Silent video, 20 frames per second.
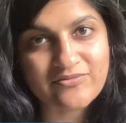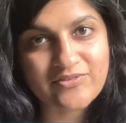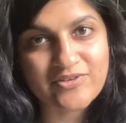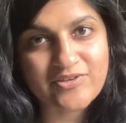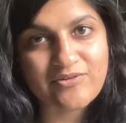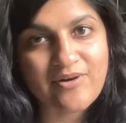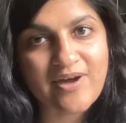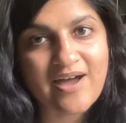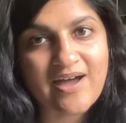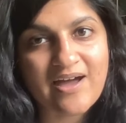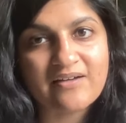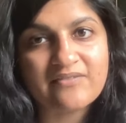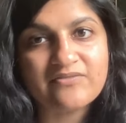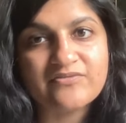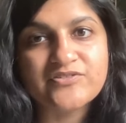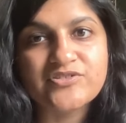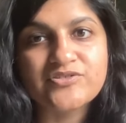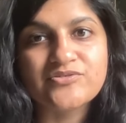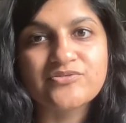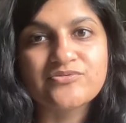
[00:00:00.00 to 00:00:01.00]
you have
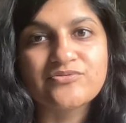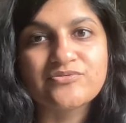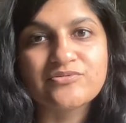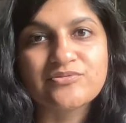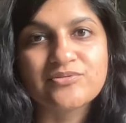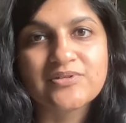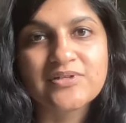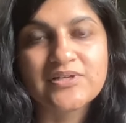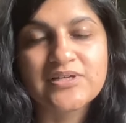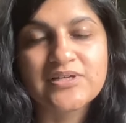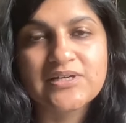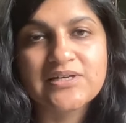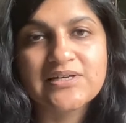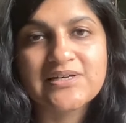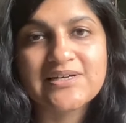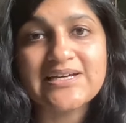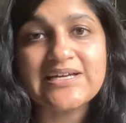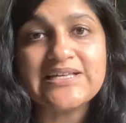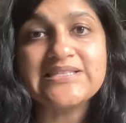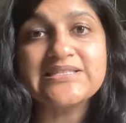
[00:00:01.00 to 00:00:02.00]
to
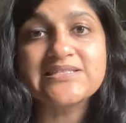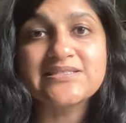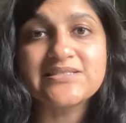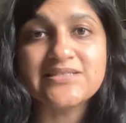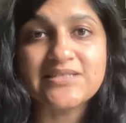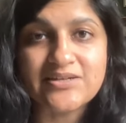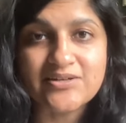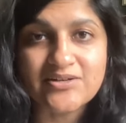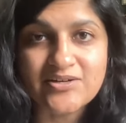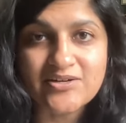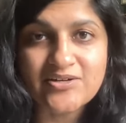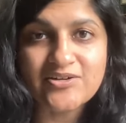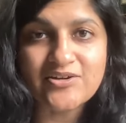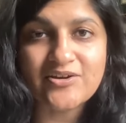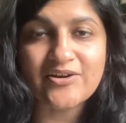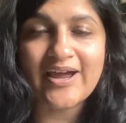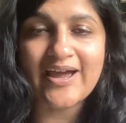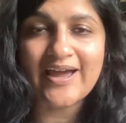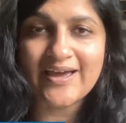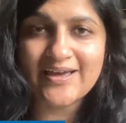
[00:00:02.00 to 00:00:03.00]
consider
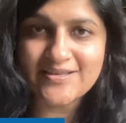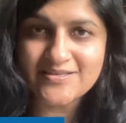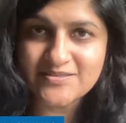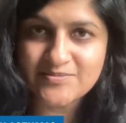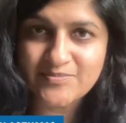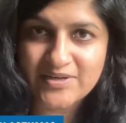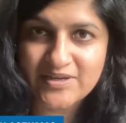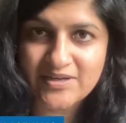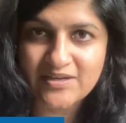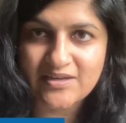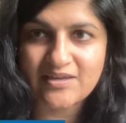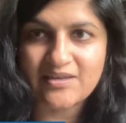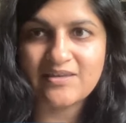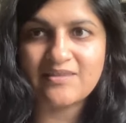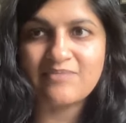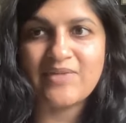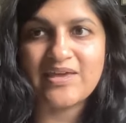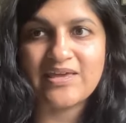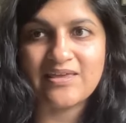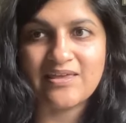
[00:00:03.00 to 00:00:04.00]
your asthma
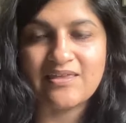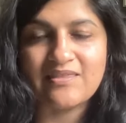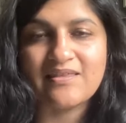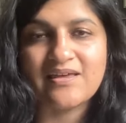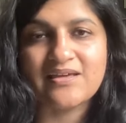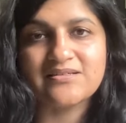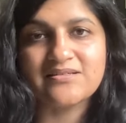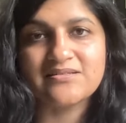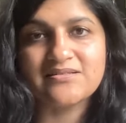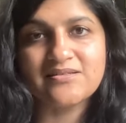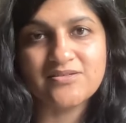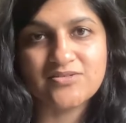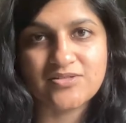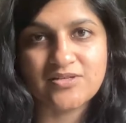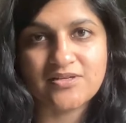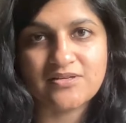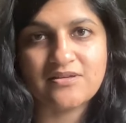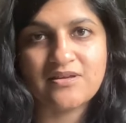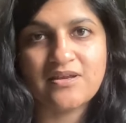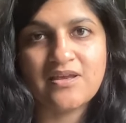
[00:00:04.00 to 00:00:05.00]
in making that
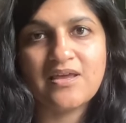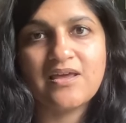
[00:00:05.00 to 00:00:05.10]
decision.